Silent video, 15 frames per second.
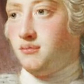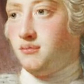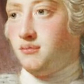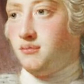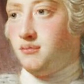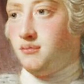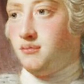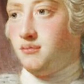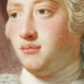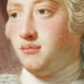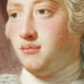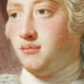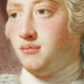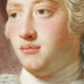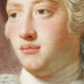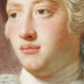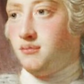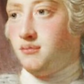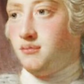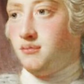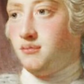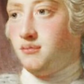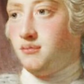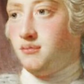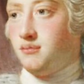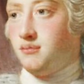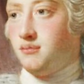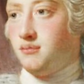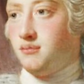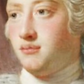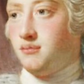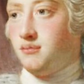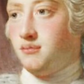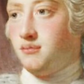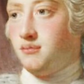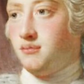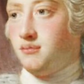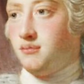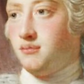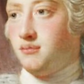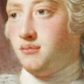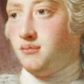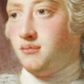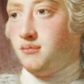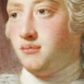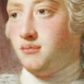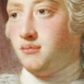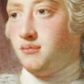This person isn't speaking.